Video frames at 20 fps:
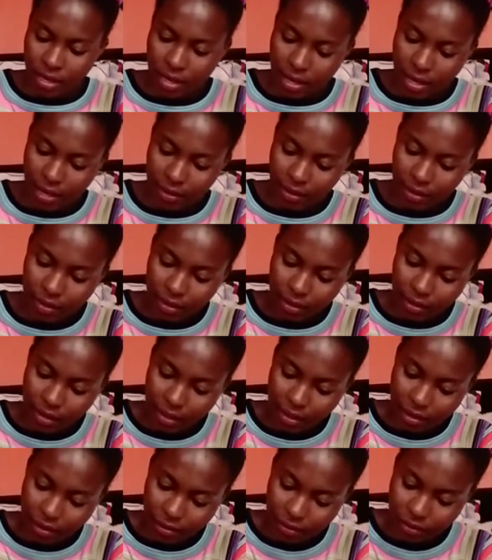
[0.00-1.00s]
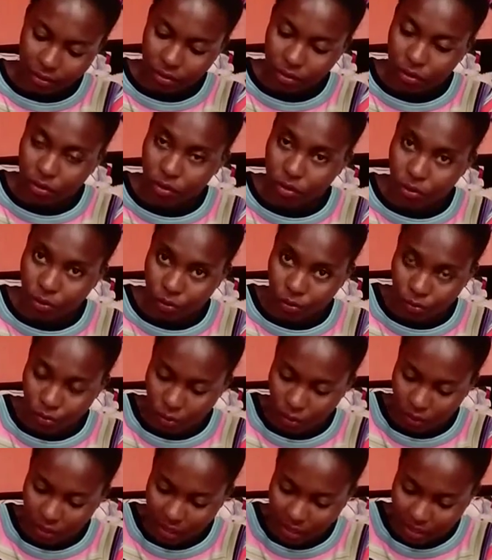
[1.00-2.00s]
another nail, you
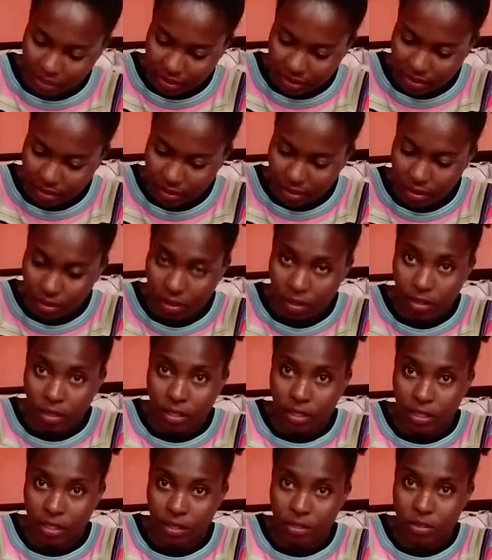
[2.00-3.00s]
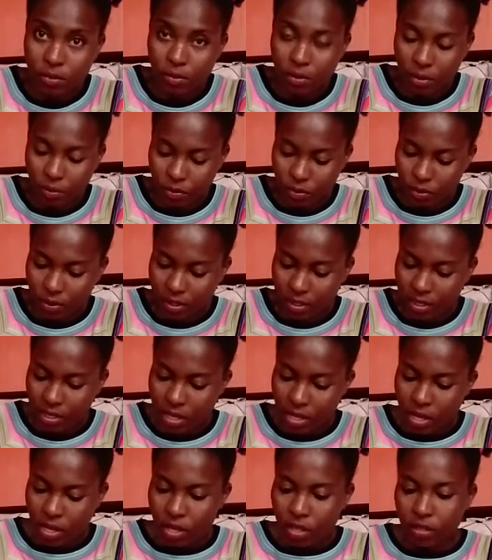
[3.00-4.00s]
roll it. Can you see what I'm doing?
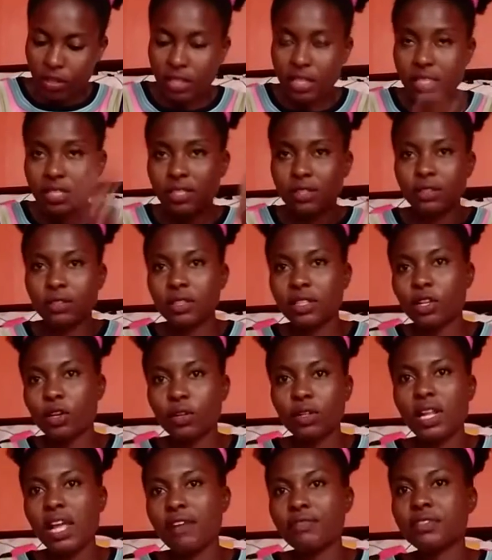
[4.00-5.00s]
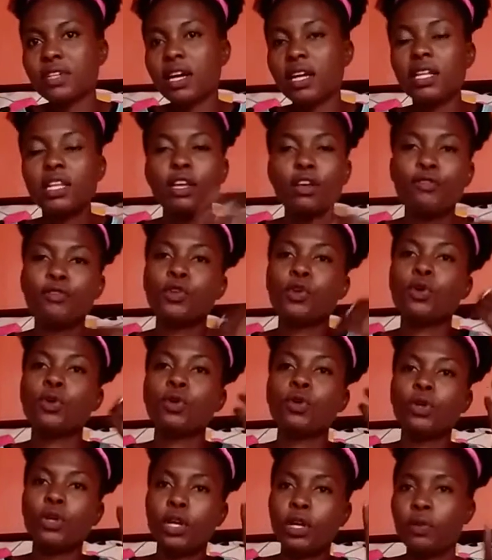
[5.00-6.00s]
This, your left hand, if you're
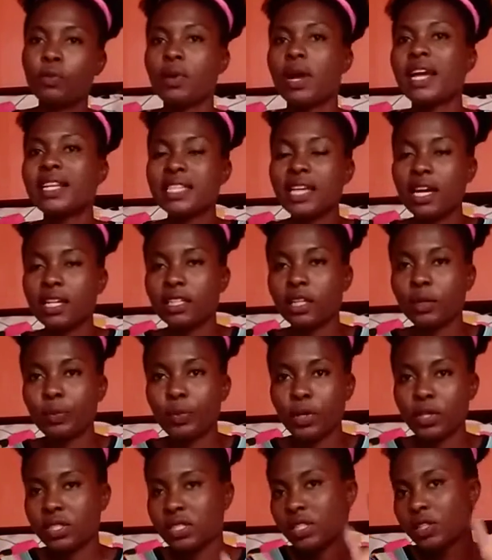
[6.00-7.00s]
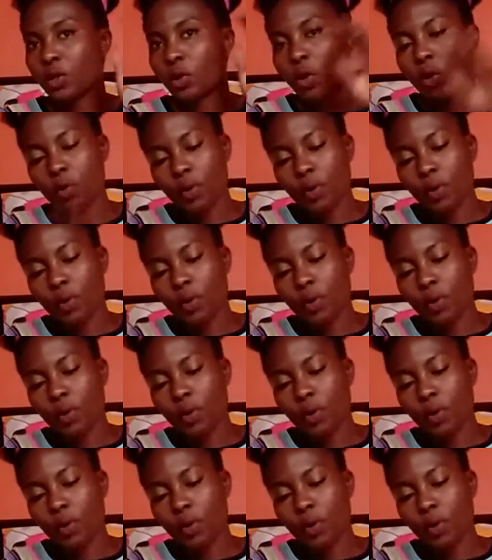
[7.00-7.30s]
a right-handed person, your